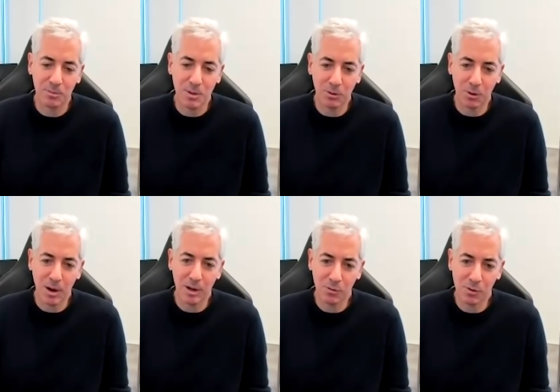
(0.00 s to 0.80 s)
that people are
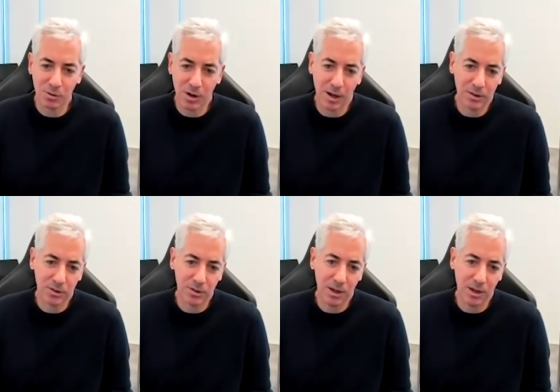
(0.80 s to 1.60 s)
waiting for for
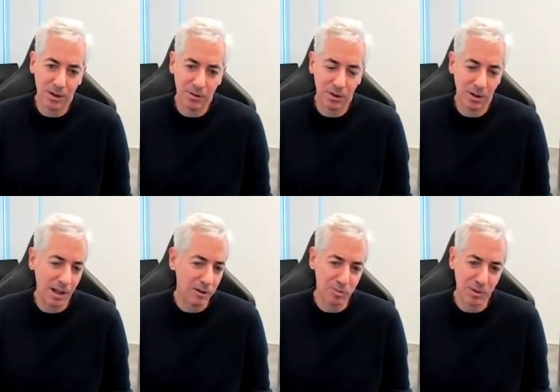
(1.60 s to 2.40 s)
us is an
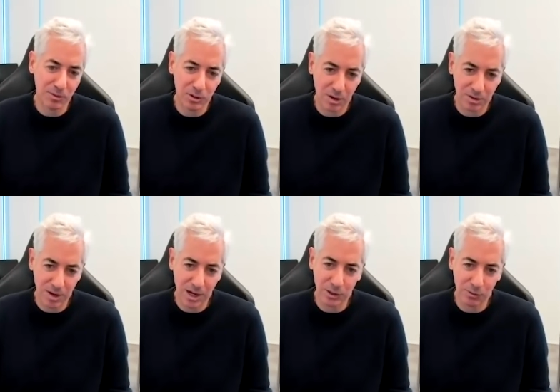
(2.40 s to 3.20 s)
announcement of a
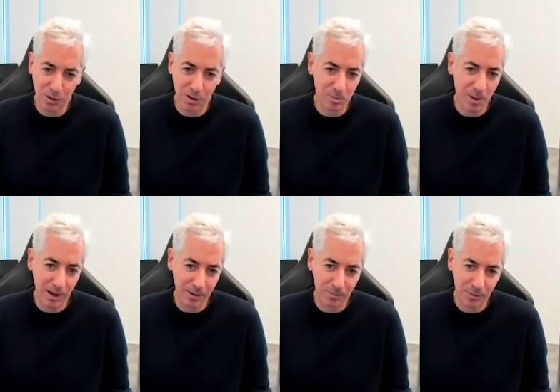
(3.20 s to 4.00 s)
transaction for our SPAC.
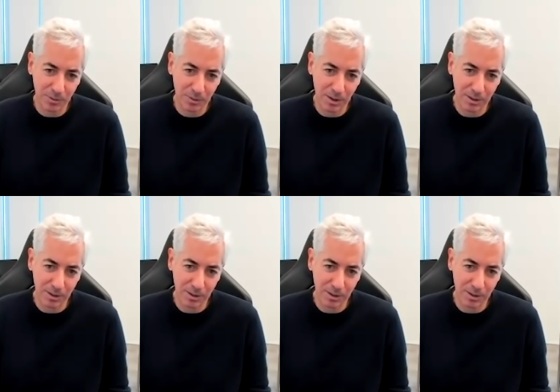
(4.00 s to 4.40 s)
Right,